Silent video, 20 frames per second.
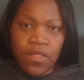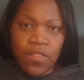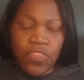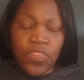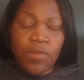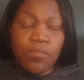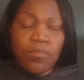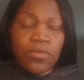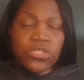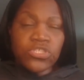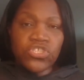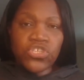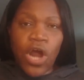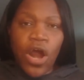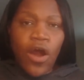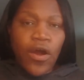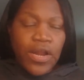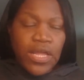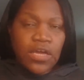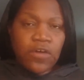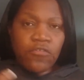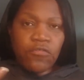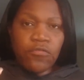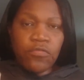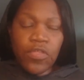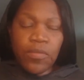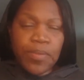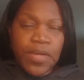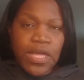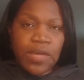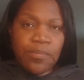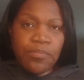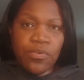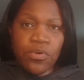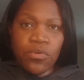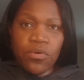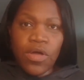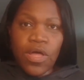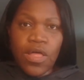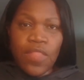The majority of the
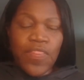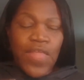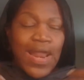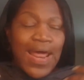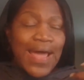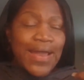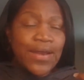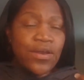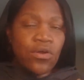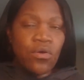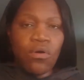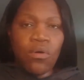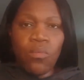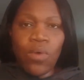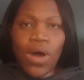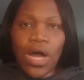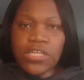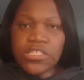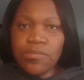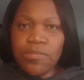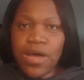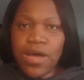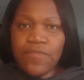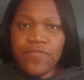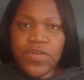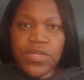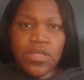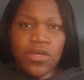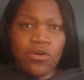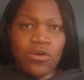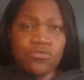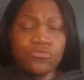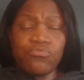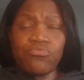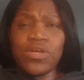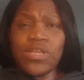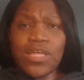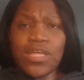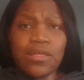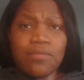people that I know are watching my videos,
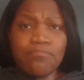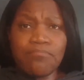really,